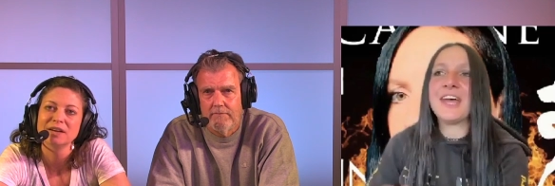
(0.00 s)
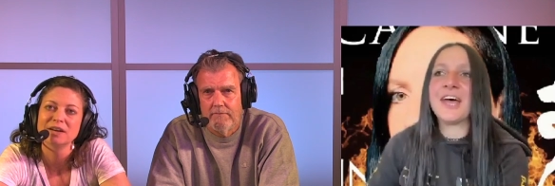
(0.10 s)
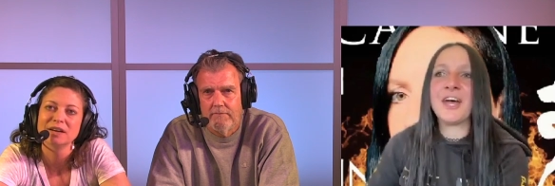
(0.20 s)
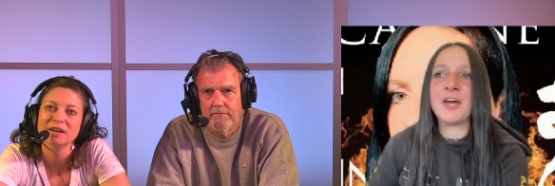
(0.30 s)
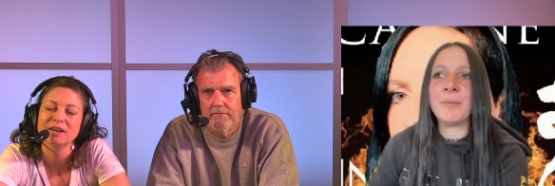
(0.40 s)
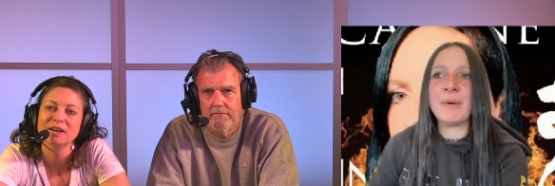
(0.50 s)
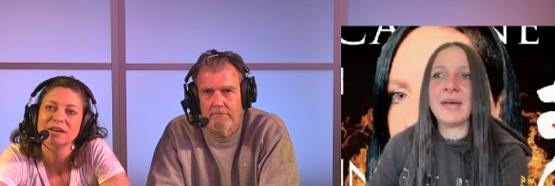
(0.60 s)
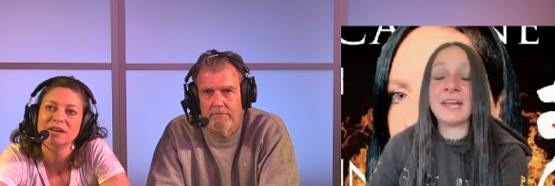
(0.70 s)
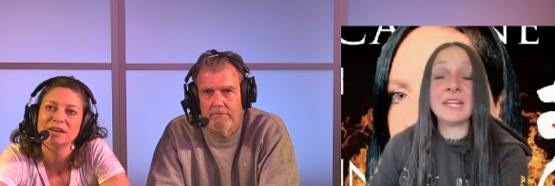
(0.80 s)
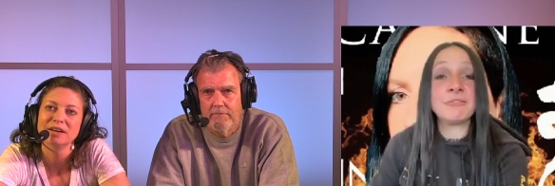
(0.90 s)
Speaker 1: Um,
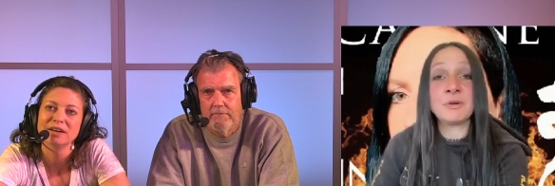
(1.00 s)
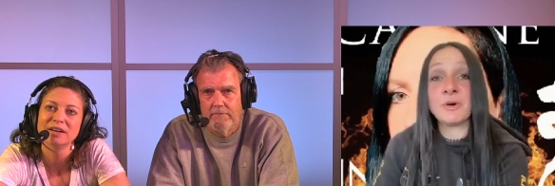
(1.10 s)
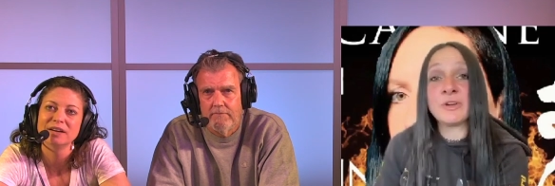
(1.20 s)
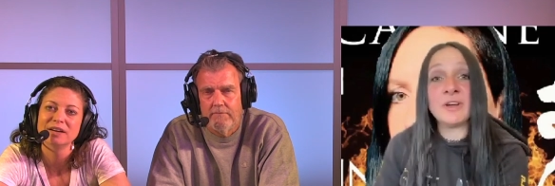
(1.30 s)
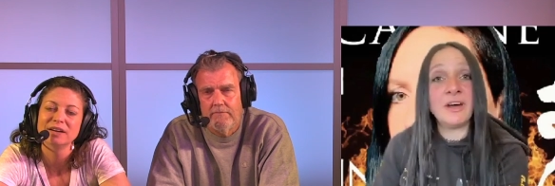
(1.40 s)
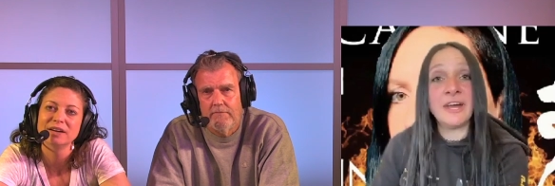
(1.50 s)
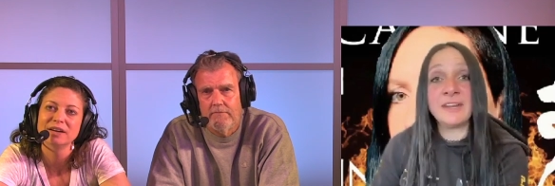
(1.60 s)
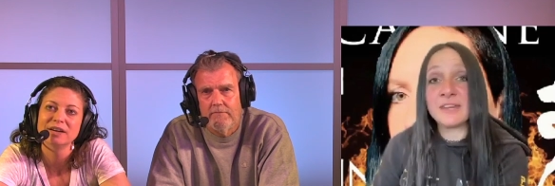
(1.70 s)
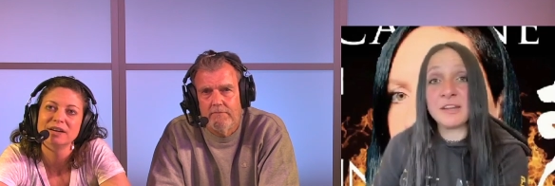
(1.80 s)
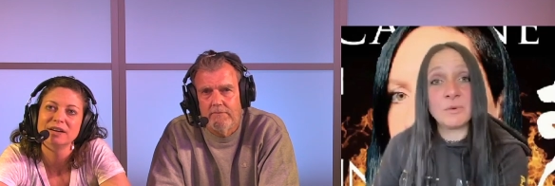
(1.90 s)
and if you're online,
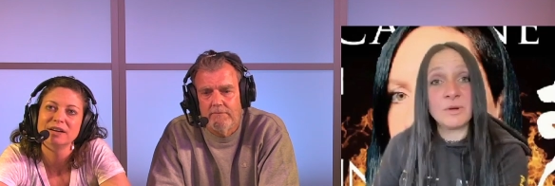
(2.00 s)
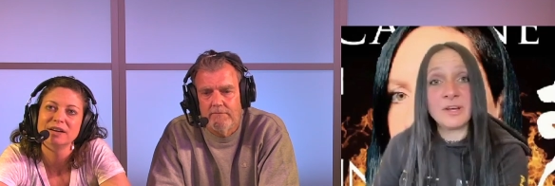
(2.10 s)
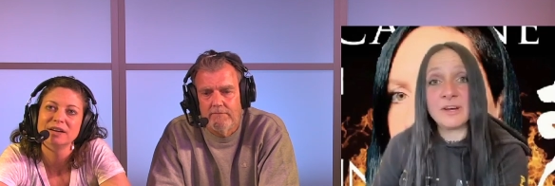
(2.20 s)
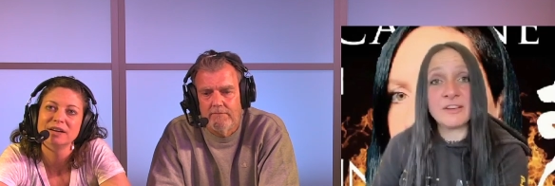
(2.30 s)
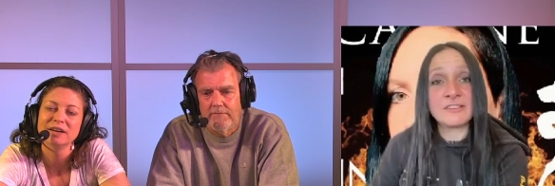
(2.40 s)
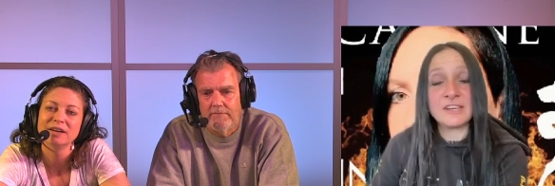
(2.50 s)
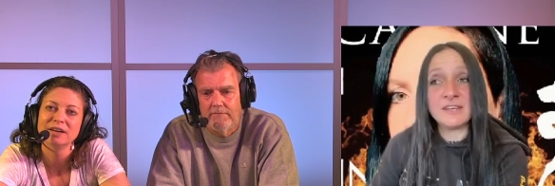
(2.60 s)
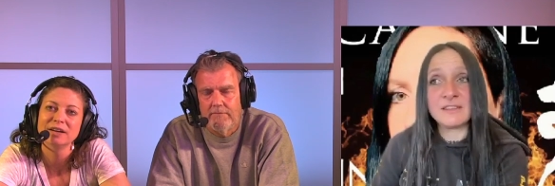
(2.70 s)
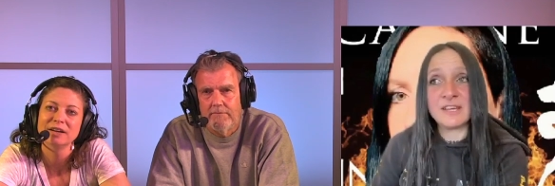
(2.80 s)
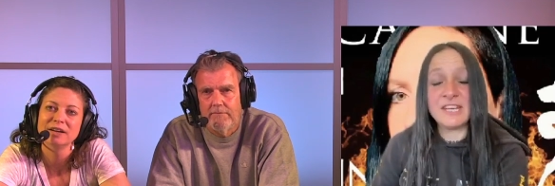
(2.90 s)
then all I ask
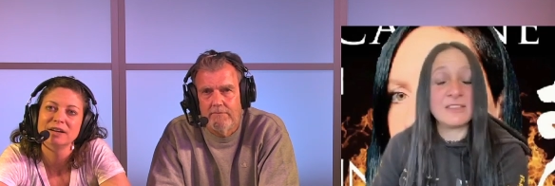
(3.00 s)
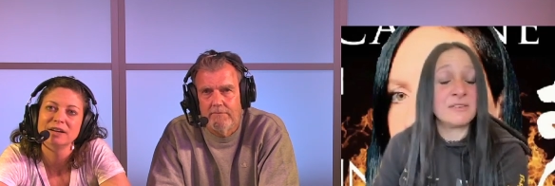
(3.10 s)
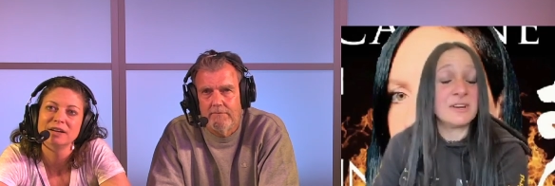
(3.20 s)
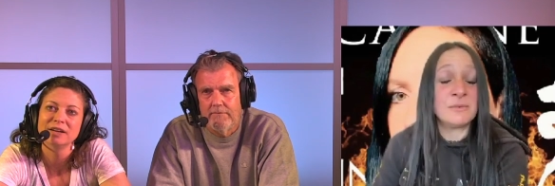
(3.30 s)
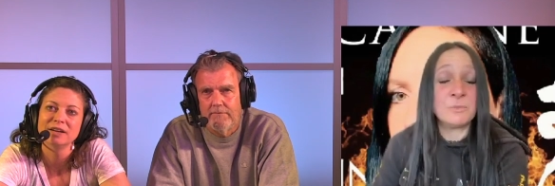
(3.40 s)
is that either